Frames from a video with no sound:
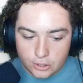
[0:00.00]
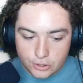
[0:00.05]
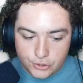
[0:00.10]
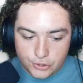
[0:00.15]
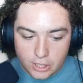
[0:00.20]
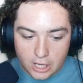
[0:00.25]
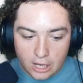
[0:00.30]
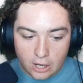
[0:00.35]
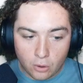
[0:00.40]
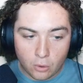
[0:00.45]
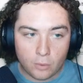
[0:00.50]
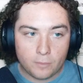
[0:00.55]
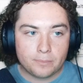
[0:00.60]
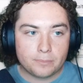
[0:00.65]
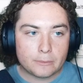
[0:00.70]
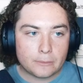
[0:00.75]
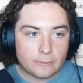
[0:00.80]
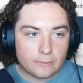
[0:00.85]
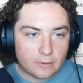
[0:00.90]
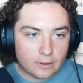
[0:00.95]
So
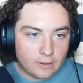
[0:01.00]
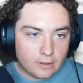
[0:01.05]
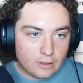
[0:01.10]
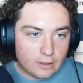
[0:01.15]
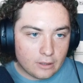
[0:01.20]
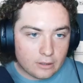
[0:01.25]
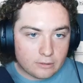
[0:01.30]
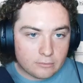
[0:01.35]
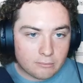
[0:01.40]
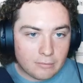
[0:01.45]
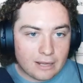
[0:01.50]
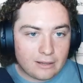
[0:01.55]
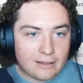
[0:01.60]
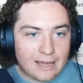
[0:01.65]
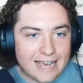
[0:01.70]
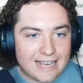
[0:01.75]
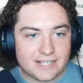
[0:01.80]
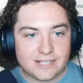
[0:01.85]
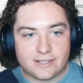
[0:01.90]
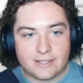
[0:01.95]
my
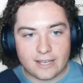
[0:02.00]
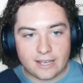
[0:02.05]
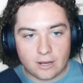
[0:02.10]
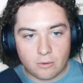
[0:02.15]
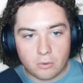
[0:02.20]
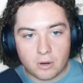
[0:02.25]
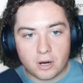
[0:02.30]
last thing I